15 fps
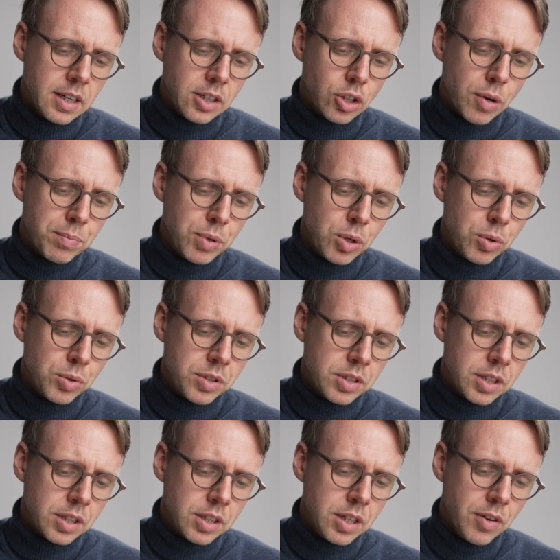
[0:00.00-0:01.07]
it computes the
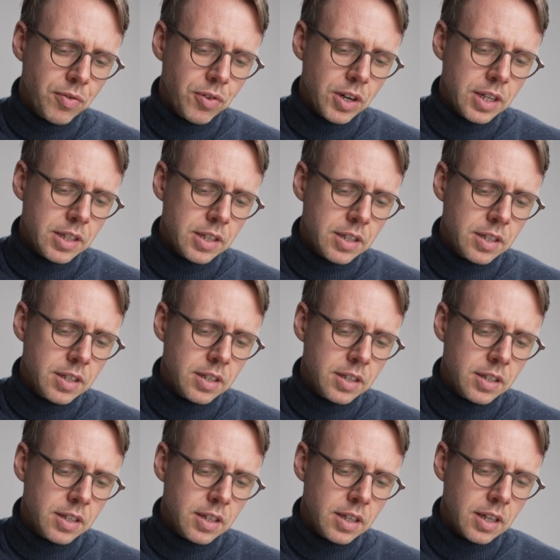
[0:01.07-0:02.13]
difference
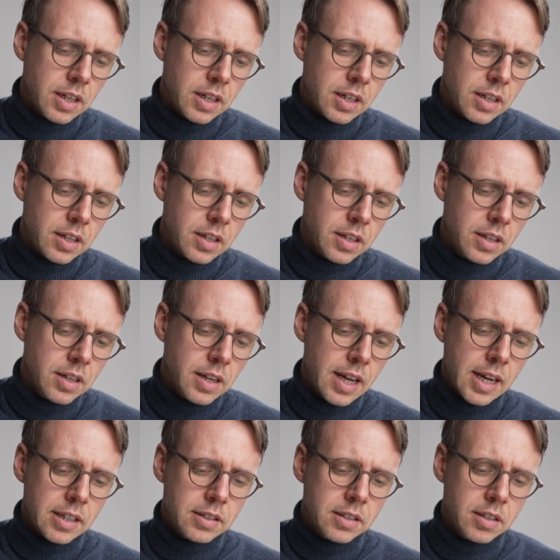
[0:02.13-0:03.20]
in
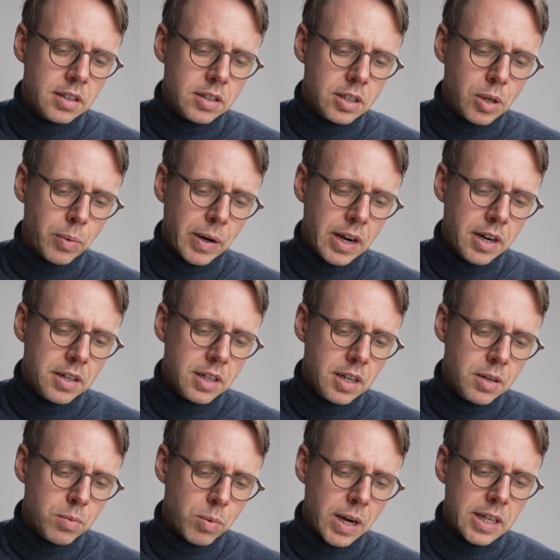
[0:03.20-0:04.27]
x squared
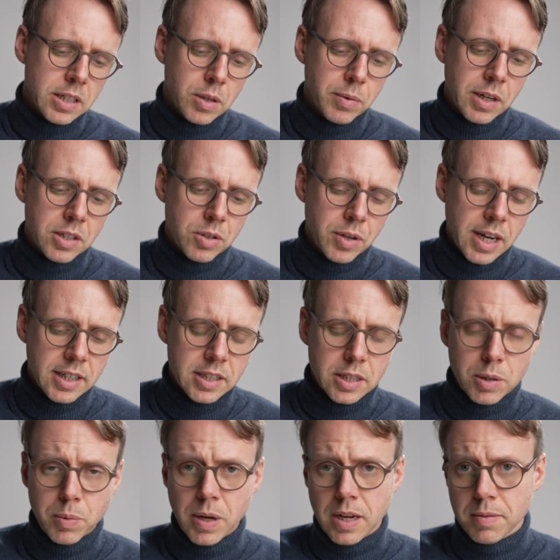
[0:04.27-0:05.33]
and y squared. So x
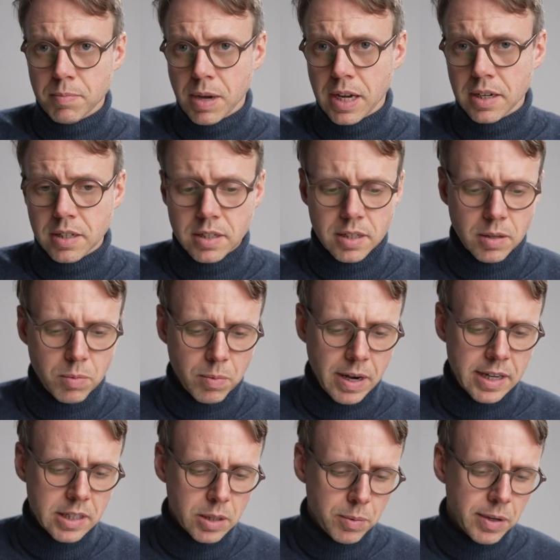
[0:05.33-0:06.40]
squared minus
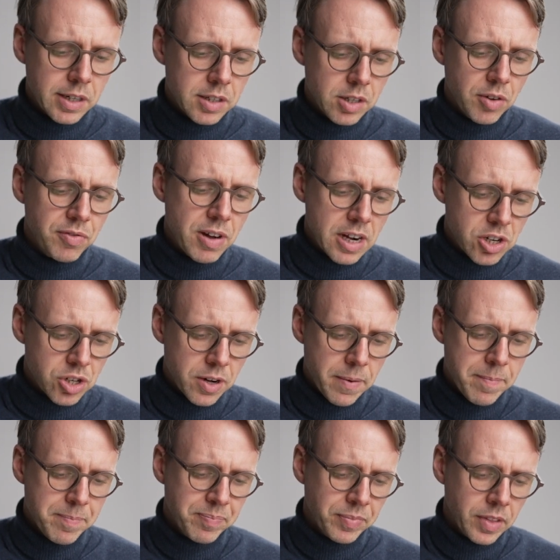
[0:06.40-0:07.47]
y squared is our function.
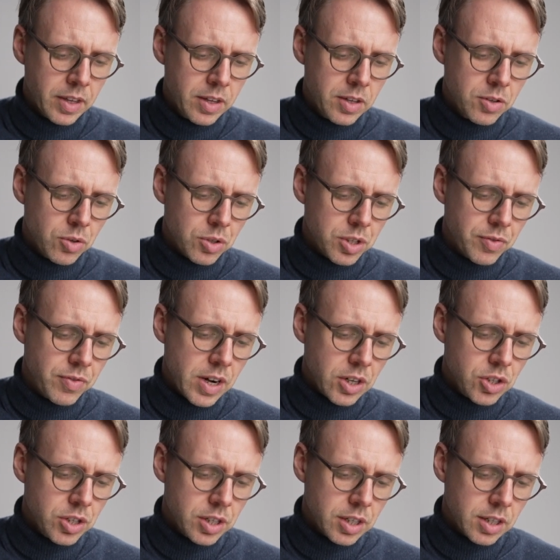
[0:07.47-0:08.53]
So it's a
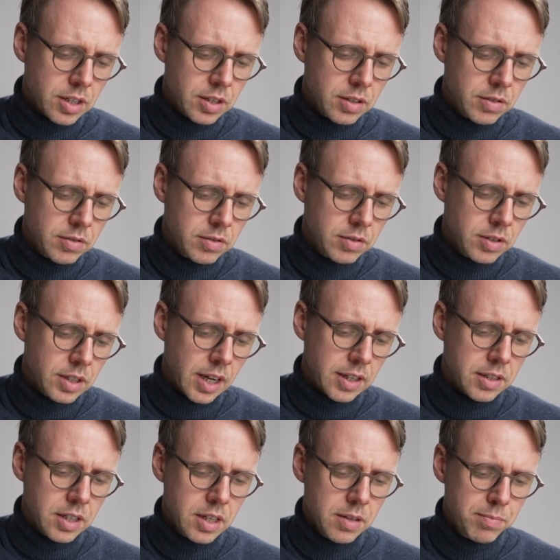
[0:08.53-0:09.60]
function that
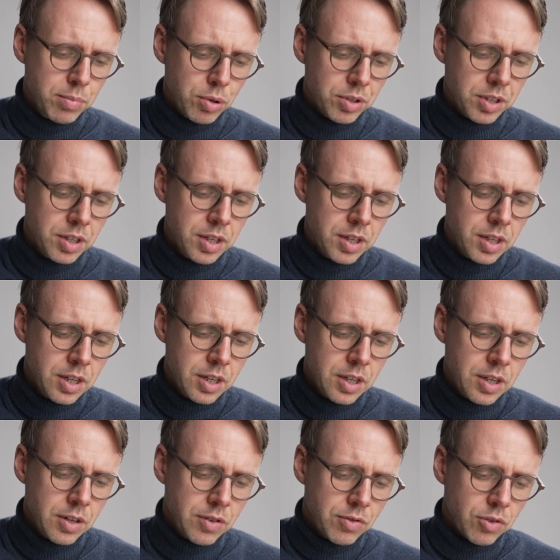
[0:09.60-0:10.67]
takes an input
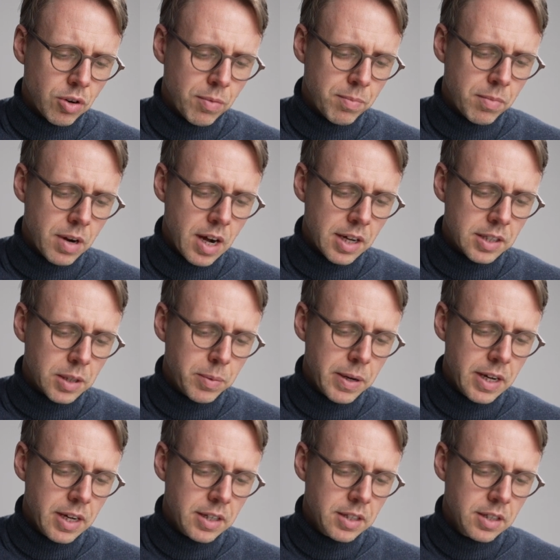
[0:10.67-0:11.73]
from r
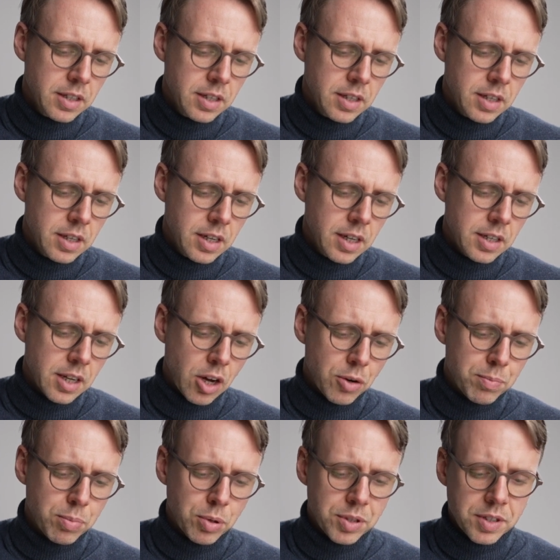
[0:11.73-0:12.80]
squared and
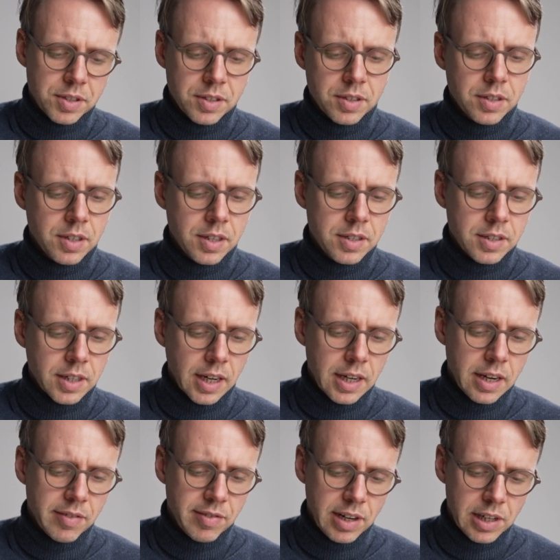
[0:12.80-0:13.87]
outputs a
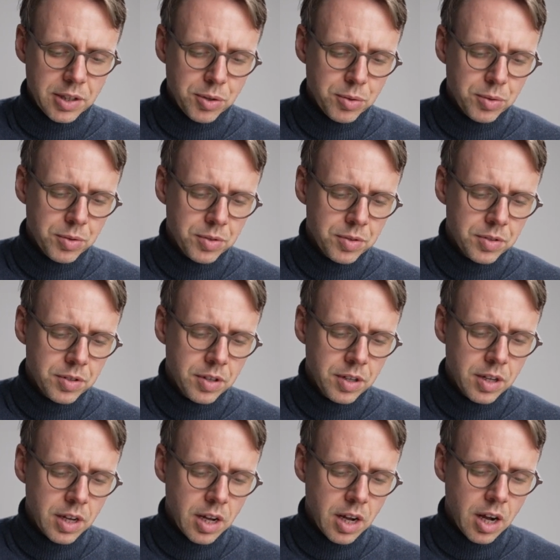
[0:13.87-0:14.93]
scalar value
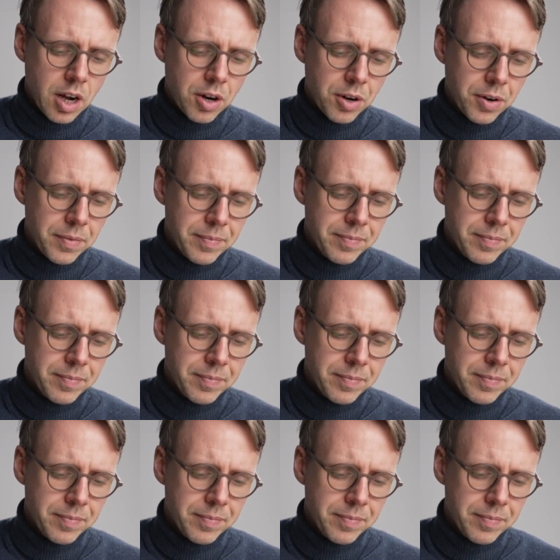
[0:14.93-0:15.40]
r.